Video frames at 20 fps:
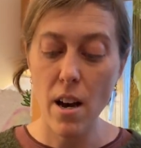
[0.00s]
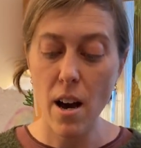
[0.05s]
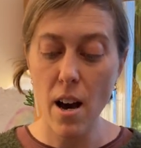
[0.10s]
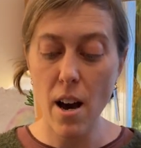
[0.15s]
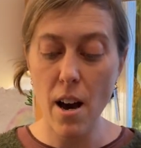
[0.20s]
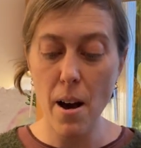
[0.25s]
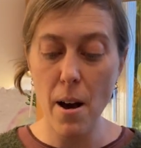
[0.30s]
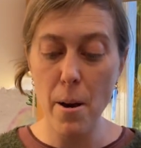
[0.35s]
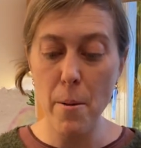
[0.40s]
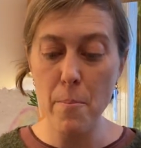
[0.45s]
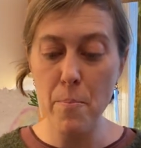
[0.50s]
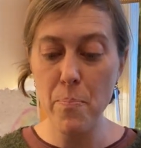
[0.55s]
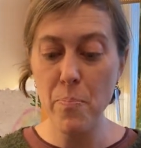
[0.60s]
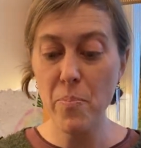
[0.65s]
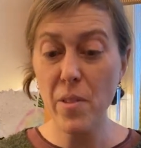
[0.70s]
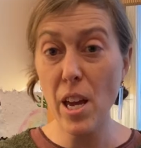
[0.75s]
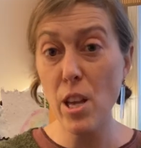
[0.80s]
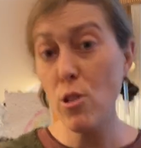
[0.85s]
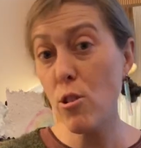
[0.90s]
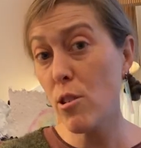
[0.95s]
And
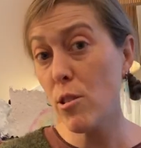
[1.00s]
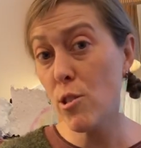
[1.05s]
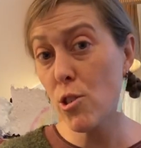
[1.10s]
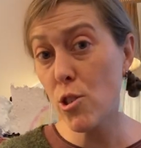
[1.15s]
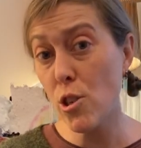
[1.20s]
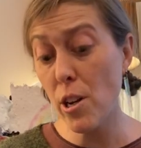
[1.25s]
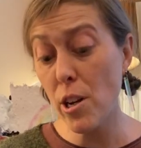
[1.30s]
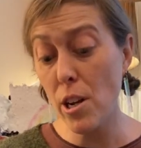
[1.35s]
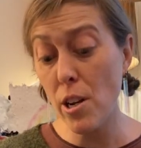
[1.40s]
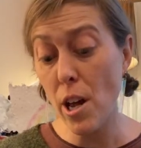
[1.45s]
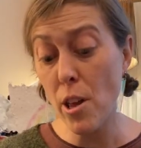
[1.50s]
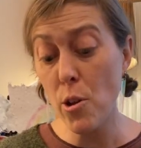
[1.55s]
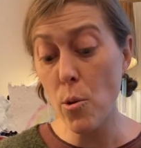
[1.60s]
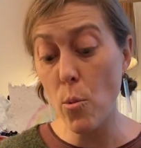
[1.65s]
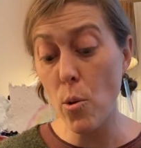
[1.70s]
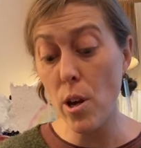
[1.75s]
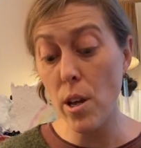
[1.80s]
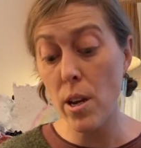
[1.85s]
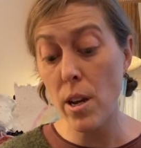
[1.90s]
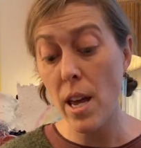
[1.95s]
you can start another
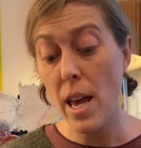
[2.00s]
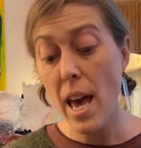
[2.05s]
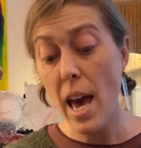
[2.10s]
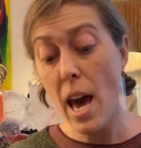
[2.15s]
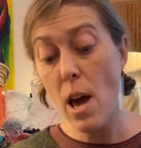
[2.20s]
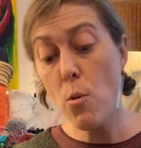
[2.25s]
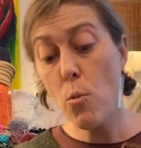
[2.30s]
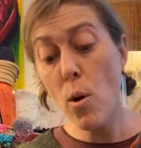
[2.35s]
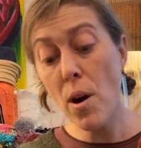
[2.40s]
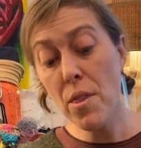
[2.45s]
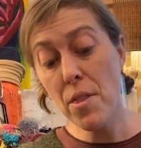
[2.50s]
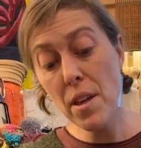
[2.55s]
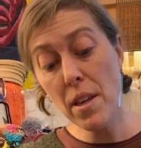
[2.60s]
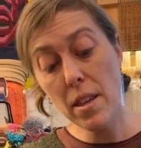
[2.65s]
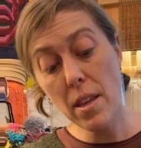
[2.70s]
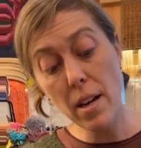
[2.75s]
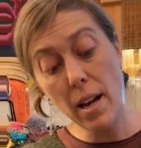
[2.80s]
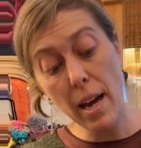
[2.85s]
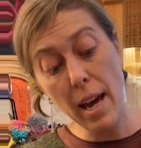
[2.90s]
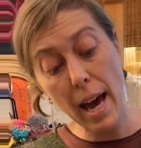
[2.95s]
one. And one thing
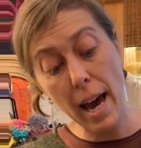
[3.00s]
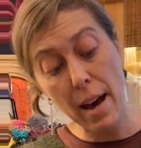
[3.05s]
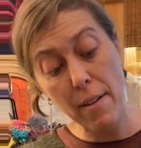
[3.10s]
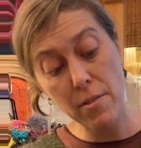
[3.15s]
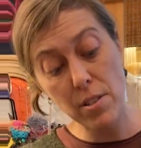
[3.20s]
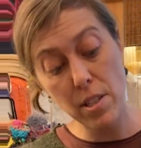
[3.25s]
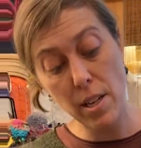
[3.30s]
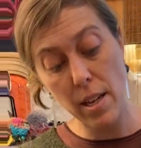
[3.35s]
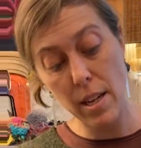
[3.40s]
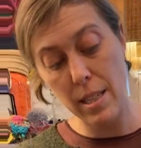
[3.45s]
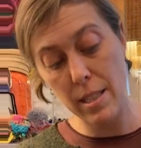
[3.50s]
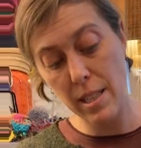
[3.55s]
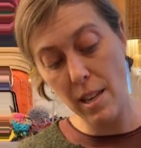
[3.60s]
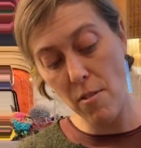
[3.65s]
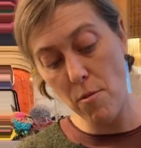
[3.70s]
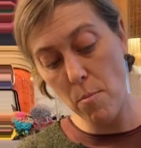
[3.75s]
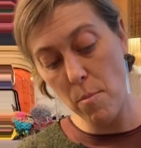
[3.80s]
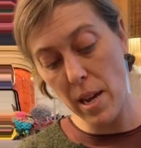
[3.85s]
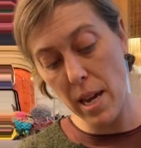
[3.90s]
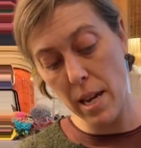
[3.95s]
that I have done is
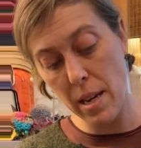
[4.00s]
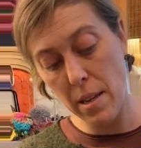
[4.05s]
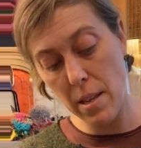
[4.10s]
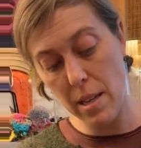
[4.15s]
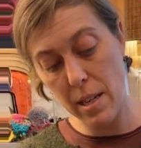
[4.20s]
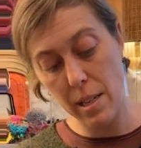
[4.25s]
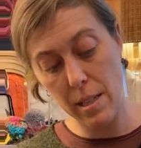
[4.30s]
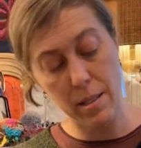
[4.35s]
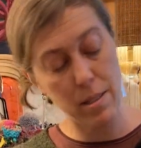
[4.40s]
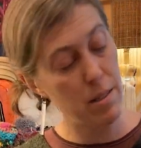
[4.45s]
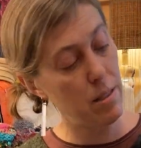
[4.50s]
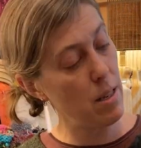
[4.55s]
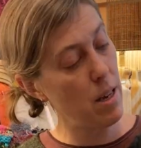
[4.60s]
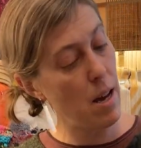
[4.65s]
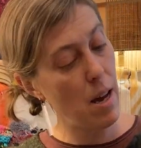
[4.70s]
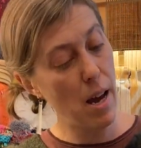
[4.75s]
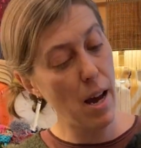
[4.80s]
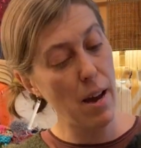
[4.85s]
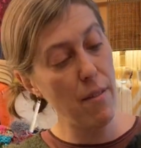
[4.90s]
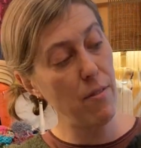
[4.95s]
I've made this,
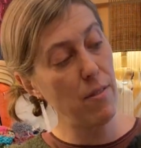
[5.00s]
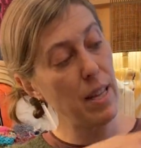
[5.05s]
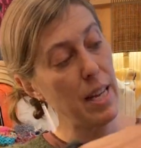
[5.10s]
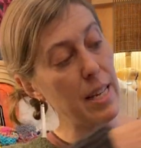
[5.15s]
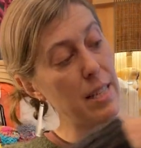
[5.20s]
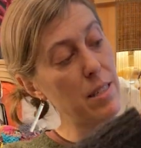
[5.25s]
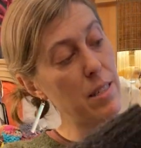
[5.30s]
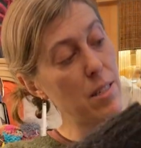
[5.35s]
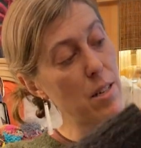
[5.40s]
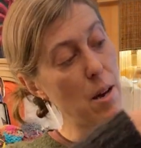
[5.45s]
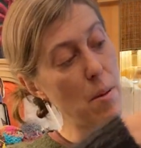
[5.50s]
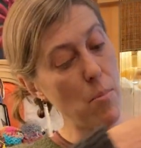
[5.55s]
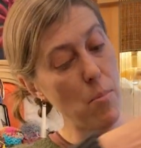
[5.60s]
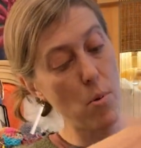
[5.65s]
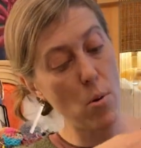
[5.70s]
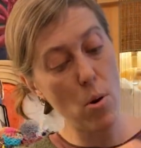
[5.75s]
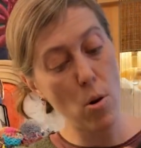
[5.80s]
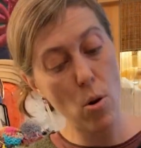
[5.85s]
I've laced up